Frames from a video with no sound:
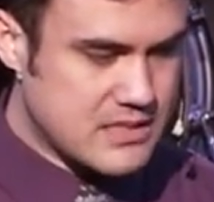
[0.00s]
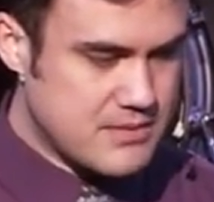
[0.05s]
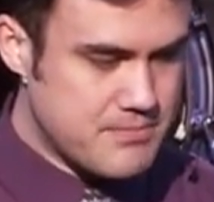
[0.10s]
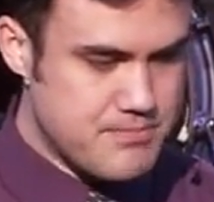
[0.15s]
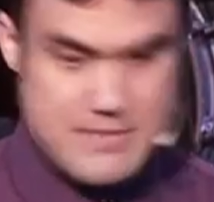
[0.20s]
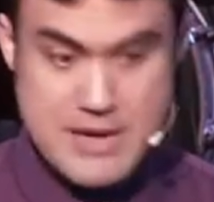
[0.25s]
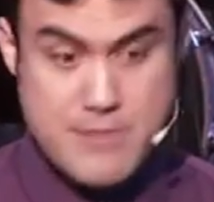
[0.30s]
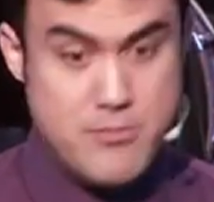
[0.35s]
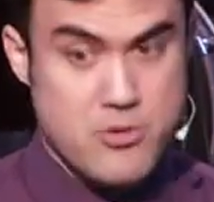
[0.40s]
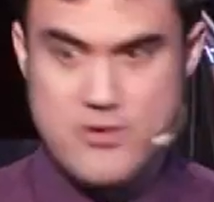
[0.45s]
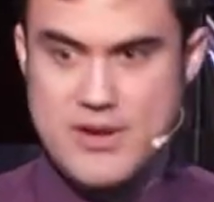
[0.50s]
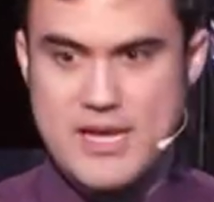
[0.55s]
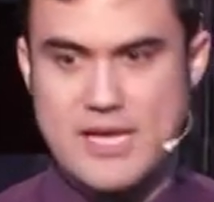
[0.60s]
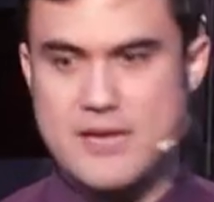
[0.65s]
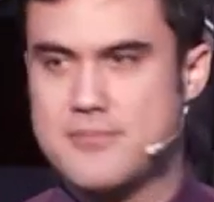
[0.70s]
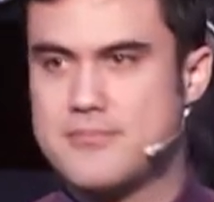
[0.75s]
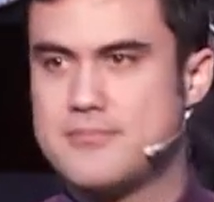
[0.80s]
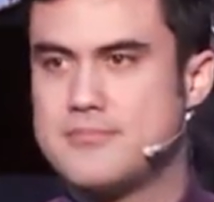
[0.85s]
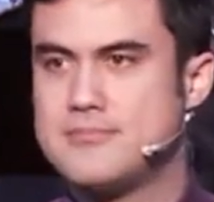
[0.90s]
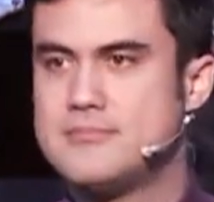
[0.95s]
memory.
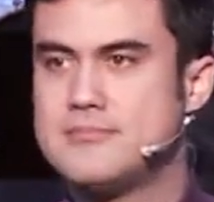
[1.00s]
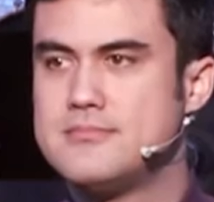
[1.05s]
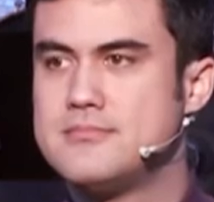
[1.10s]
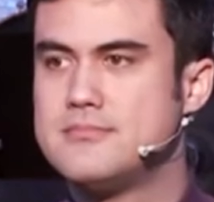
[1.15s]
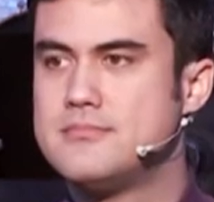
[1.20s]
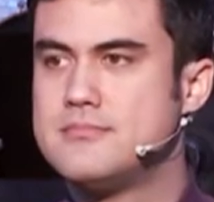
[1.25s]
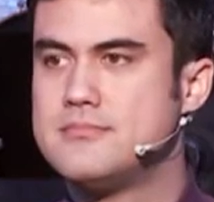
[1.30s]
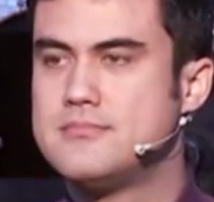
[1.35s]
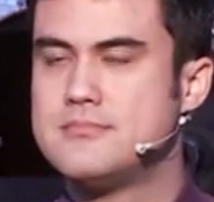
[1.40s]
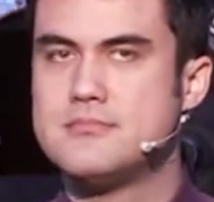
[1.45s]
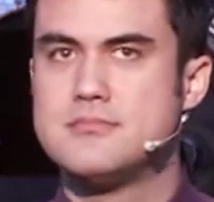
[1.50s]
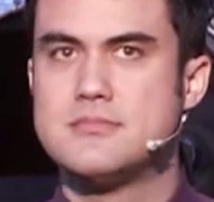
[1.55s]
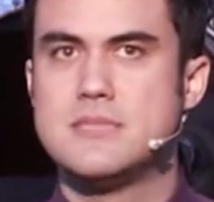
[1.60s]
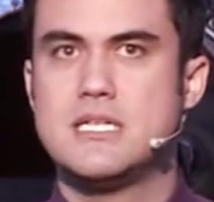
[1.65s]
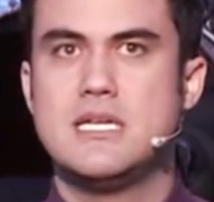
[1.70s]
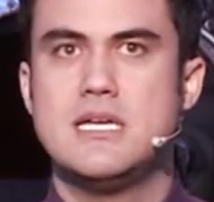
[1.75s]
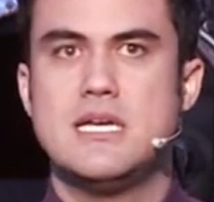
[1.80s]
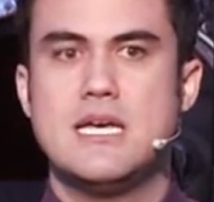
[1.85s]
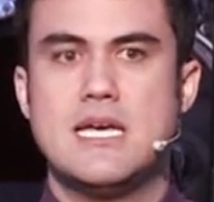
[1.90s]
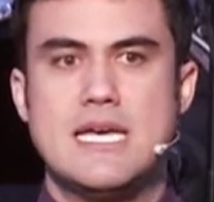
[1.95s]

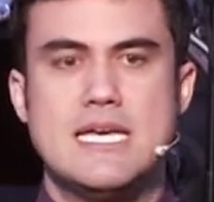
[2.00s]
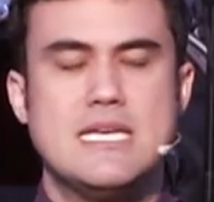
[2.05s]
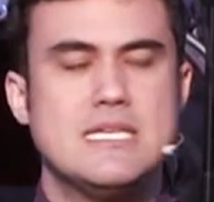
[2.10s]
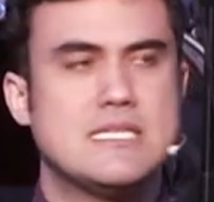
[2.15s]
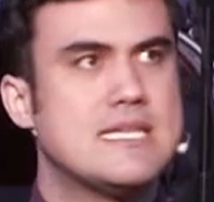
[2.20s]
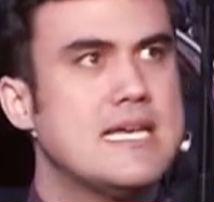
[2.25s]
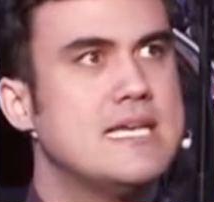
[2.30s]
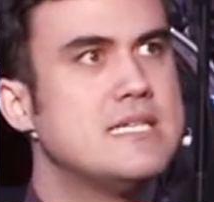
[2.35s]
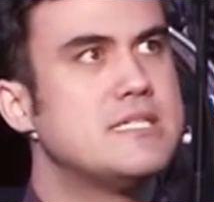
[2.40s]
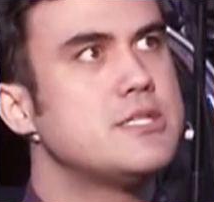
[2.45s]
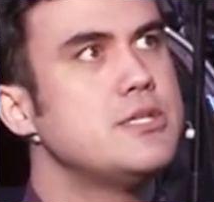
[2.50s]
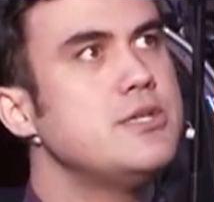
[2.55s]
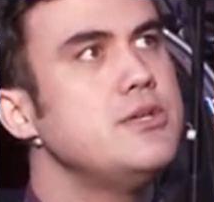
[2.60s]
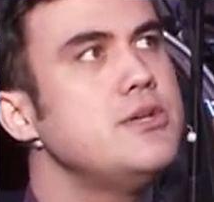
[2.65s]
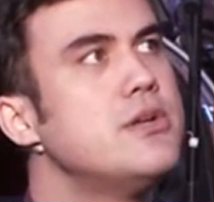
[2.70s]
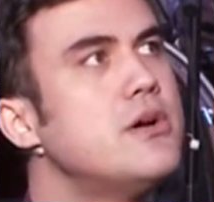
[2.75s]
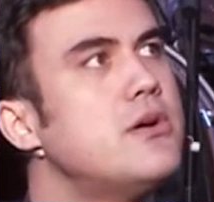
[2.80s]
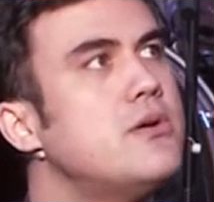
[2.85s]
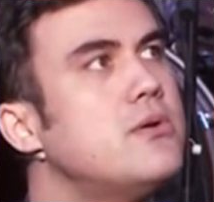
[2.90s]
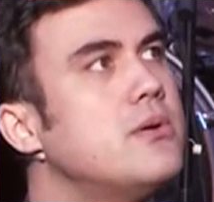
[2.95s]
He says,
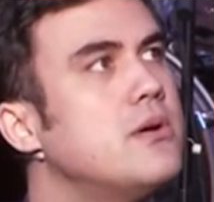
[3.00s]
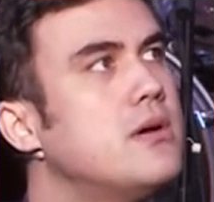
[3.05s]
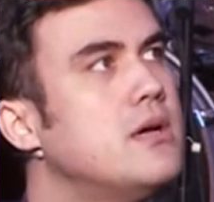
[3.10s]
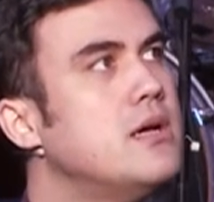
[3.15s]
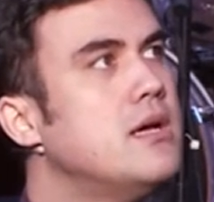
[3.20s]
you know,